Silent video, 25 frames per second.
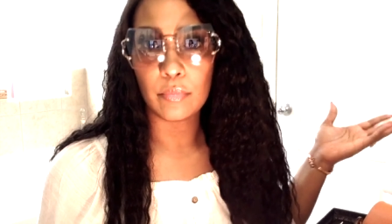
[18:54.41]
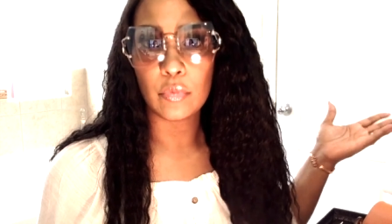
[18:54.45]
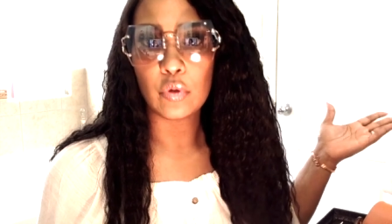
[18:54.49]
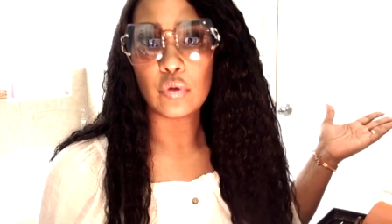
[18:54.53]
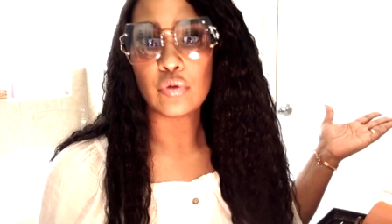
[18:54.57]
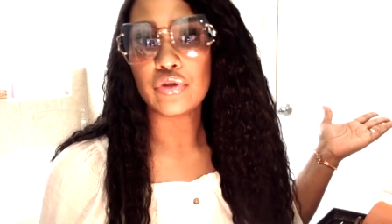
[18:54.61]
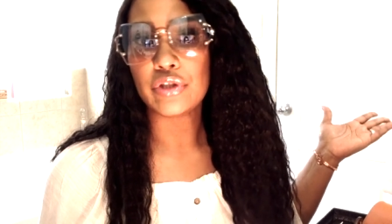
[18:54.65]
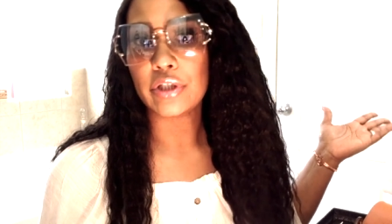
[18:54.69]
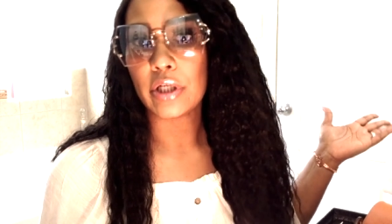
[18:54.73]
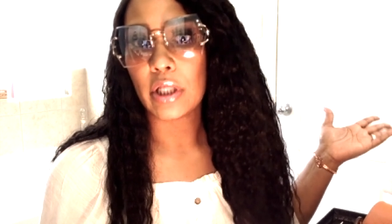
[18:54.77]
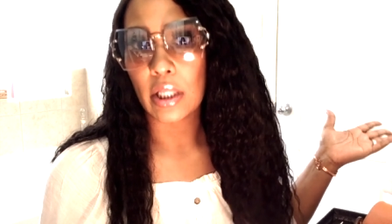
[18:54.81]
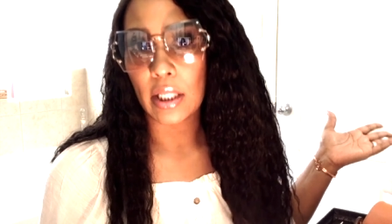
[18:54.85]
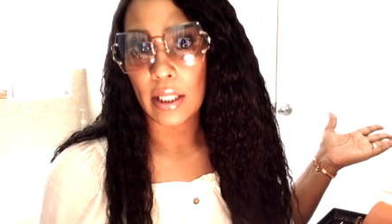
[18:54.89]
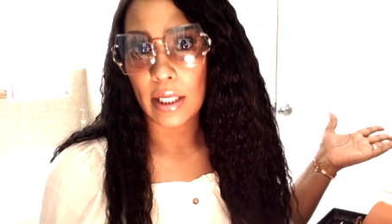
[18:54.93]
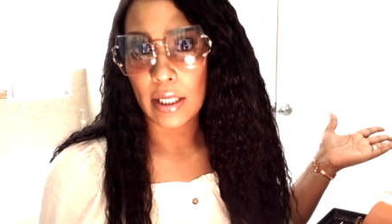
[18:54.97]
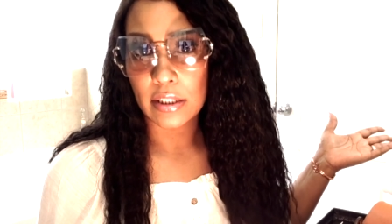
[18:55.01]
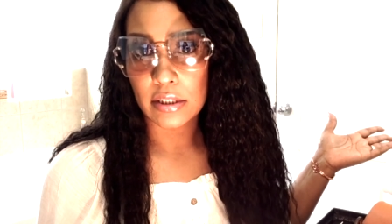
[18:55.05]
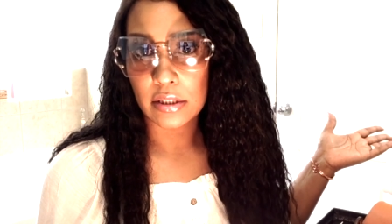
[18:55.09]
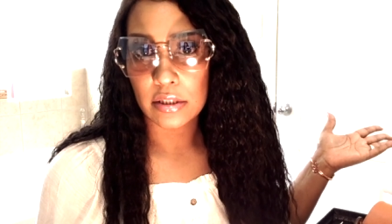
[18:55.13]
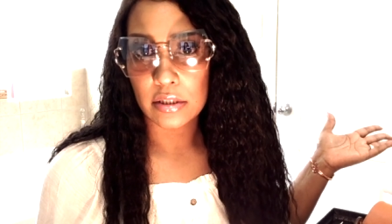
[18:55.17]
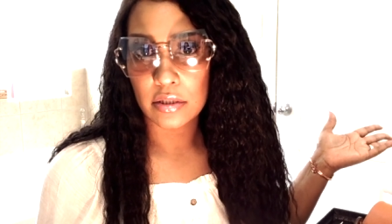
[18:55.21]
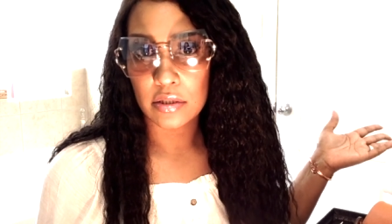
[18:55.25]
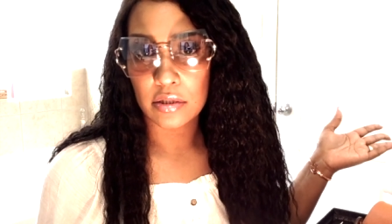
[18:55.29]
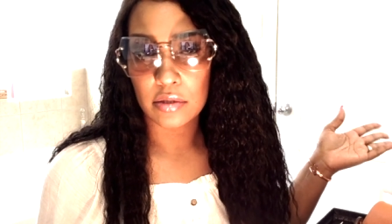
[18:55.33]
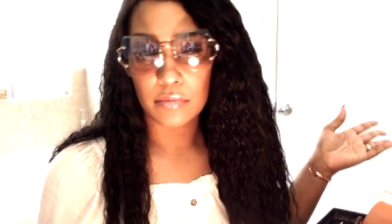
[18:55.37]
bougie
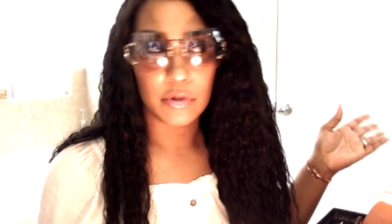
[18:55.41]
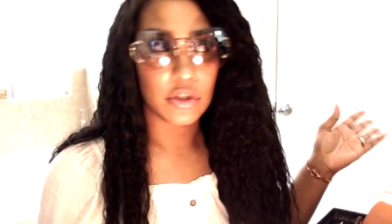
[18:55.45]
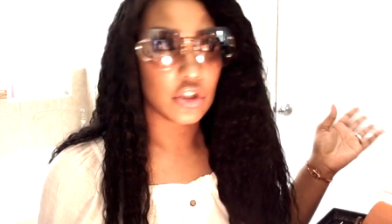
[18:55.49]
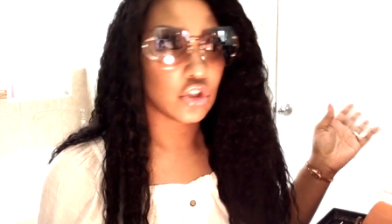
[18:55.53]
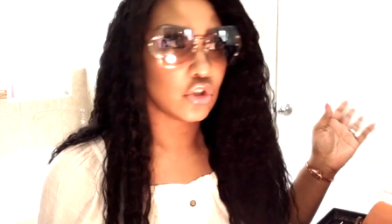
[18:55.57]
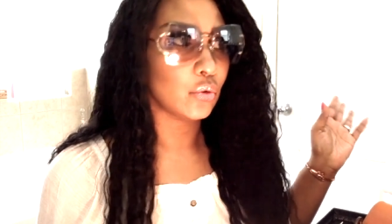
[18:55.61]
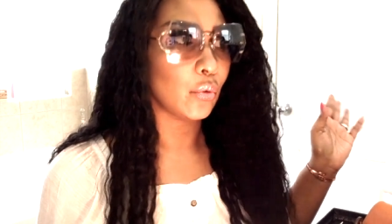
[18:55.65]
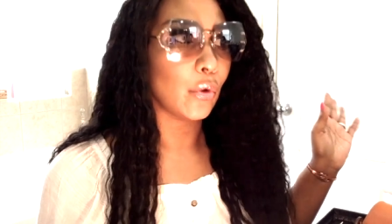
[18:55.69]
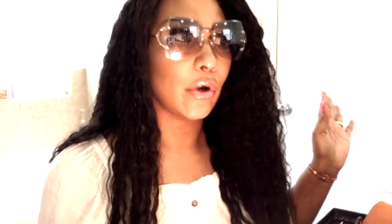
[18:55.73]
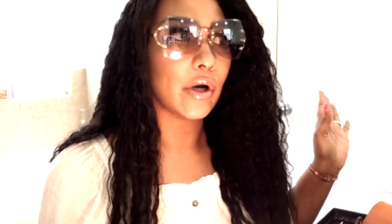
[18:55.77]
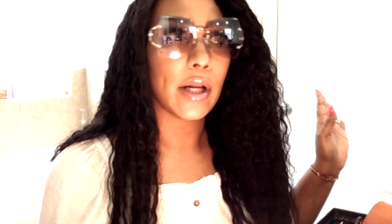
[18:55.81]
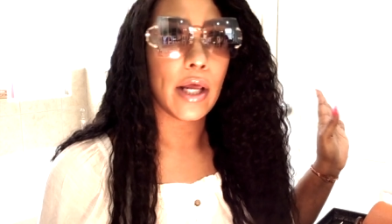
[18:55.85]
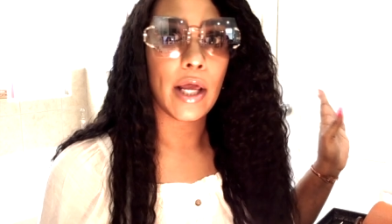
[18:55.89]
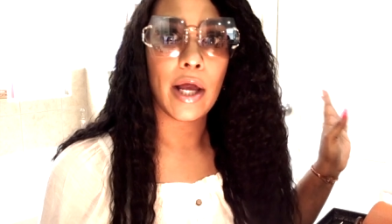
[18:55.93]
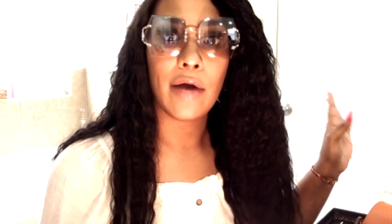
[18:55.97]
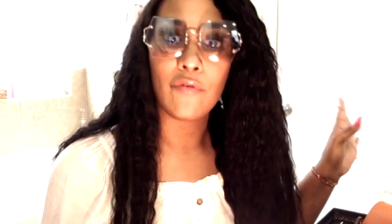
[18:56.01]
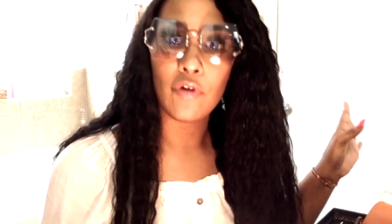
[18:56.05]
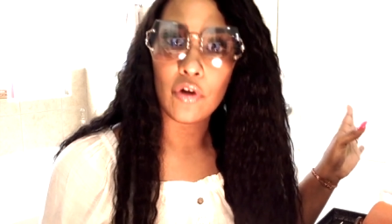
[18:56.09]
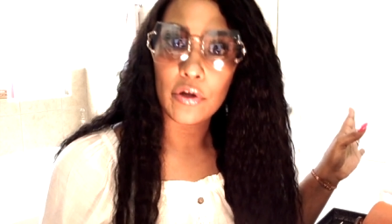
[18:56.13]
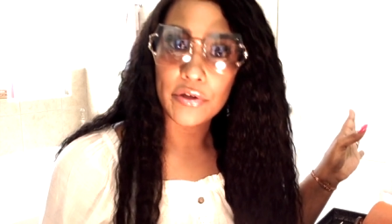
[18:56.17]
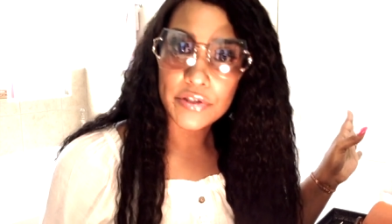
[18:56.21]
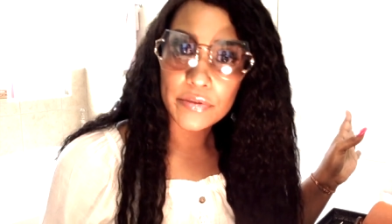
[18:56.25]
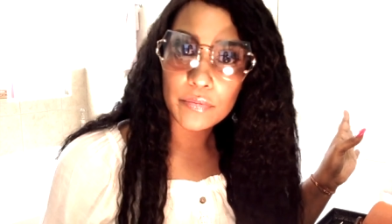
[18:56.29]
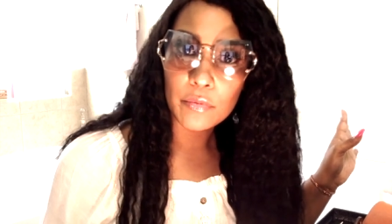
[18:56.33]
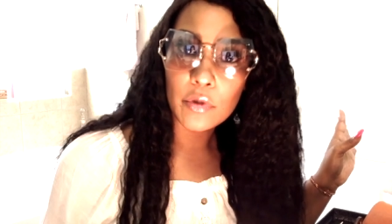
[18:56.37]
glasses because you want to have
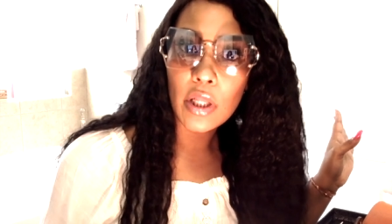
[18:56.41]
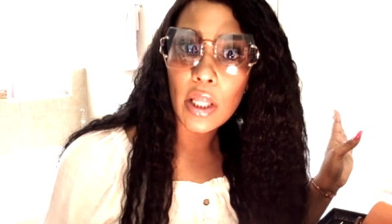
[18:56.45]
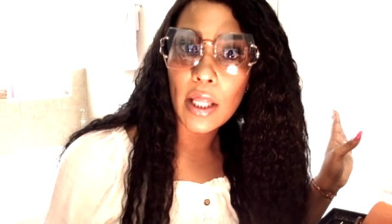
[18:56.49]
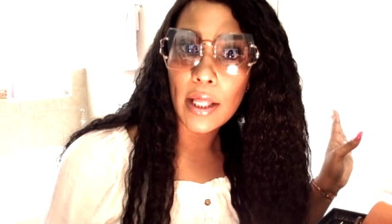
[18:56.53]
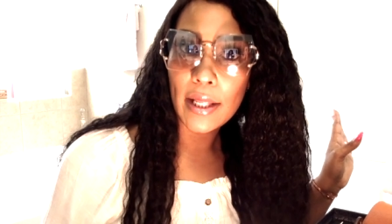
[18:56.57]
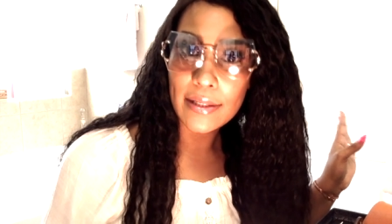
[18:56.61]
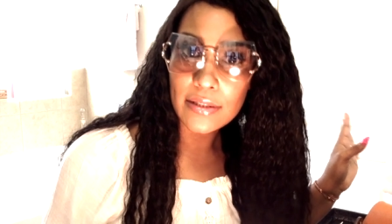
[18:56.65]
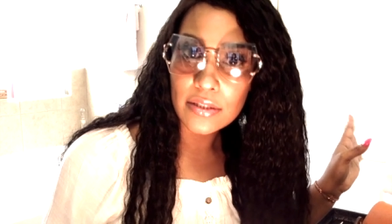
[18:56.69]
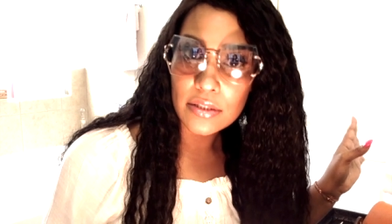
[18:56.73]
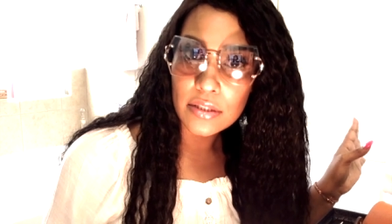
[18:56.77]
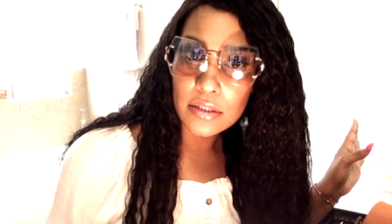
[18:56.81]
on some glasses.